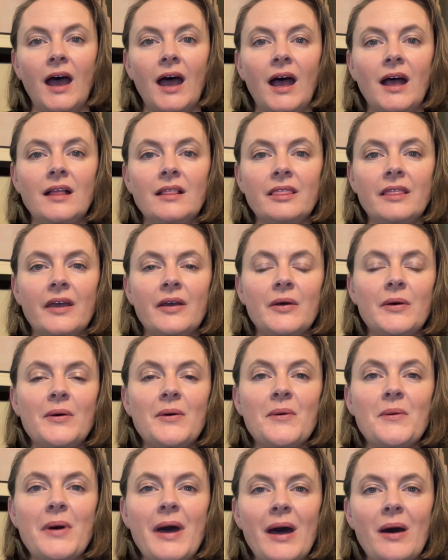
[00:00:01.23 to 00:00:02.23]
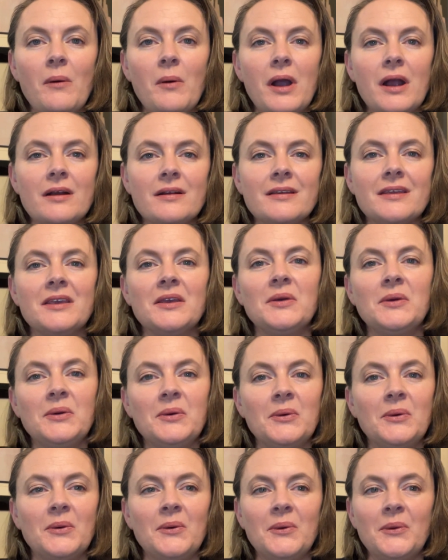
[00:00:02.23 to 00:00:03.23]
Hello, how are
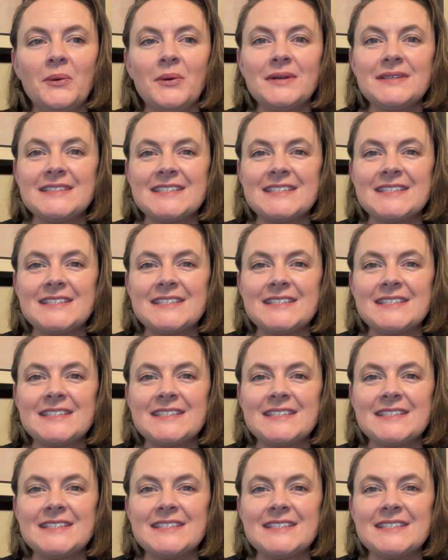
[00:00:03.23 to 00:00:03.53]
you?